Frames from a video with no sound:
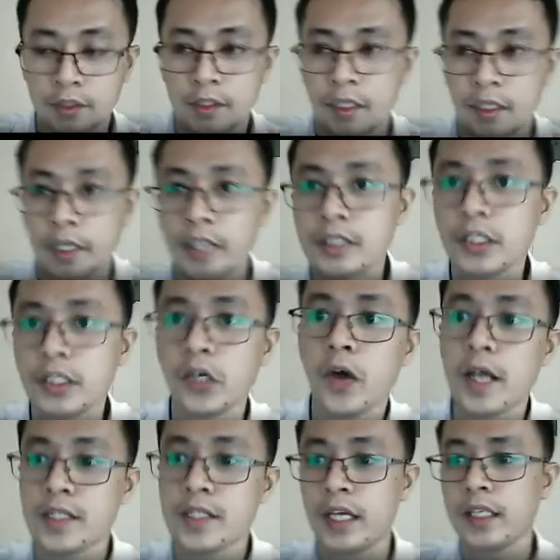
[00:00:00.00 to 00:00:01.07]
Okay, so
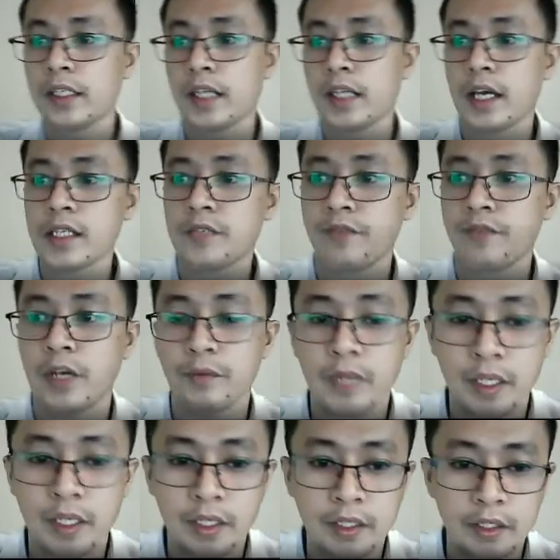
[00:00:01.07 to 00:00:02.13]
aside class from
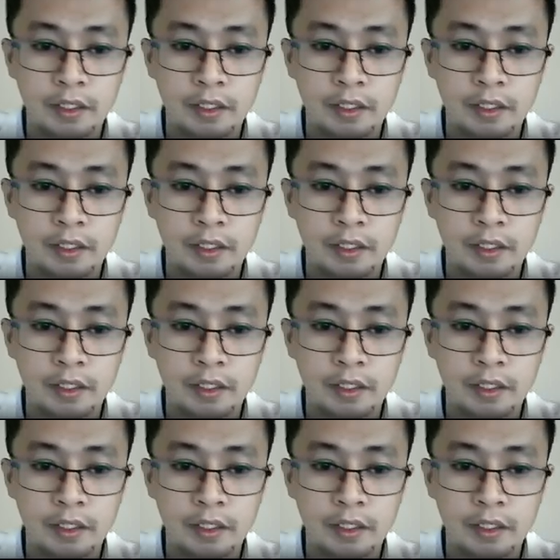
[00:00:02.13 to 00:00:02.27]
directly